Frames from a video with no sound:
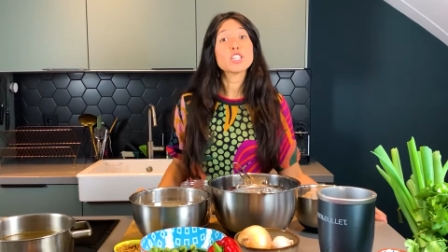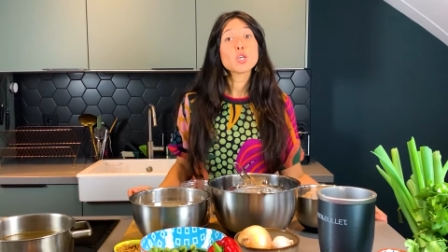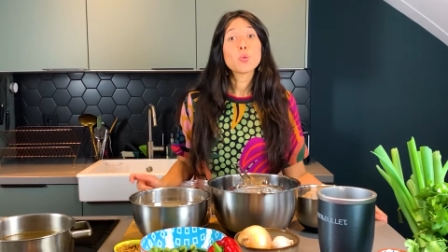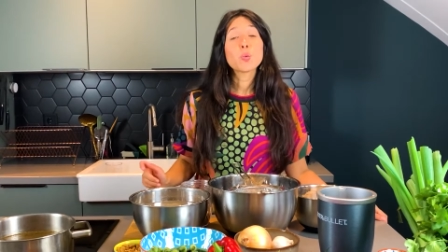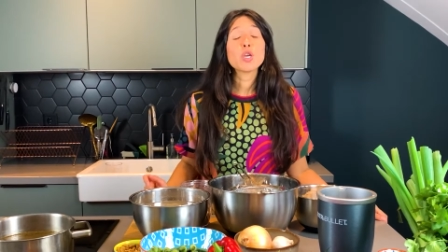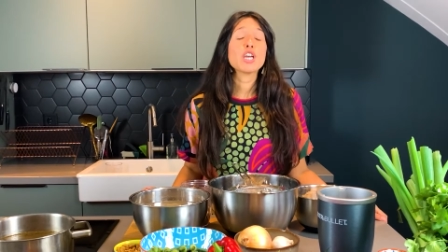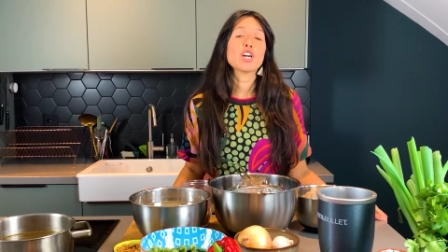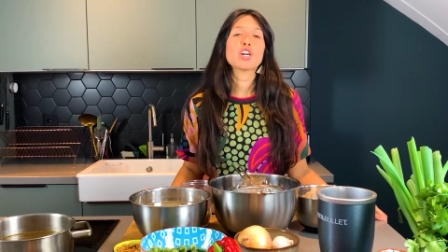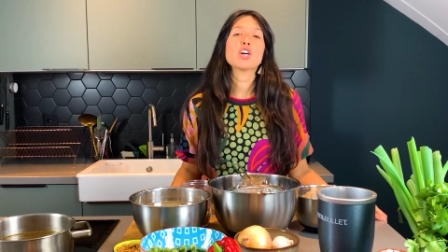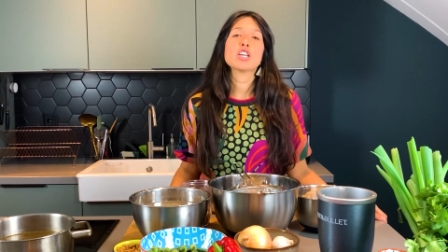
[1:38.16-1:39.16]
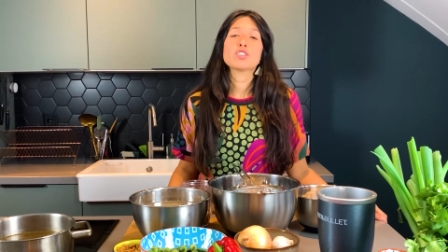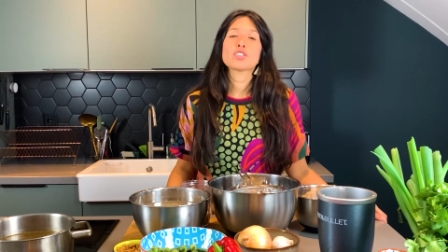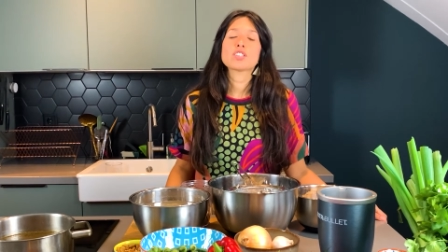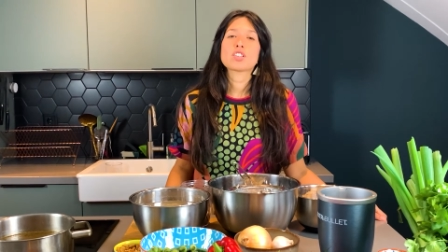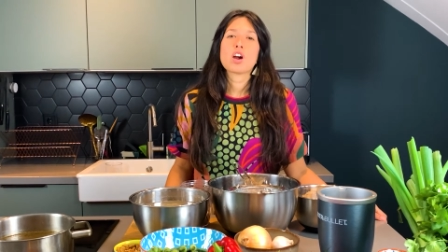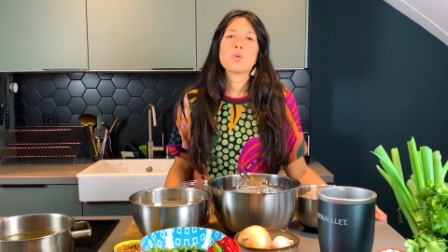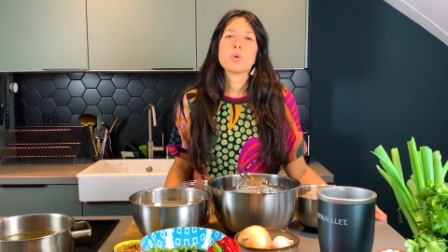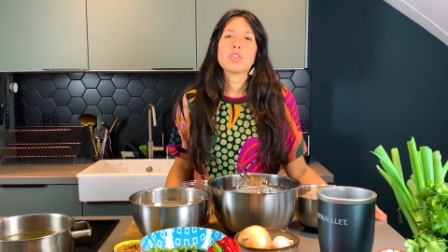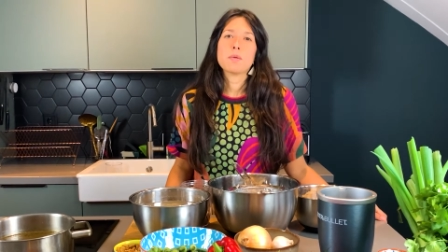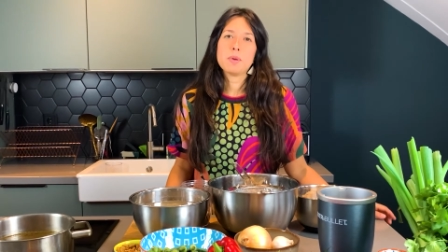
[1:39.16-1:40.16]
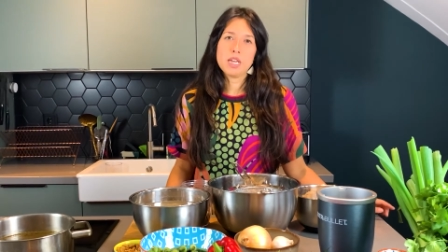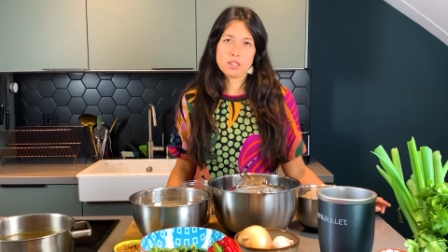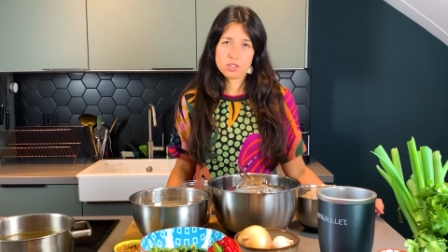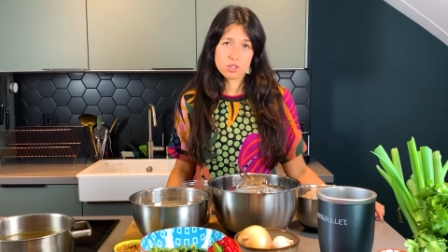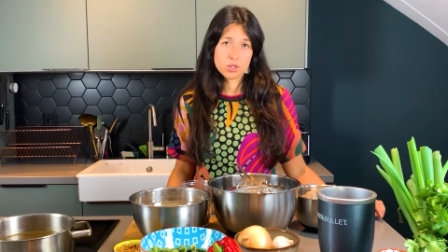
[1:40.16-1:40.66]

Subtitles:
so we are going to start with the beans.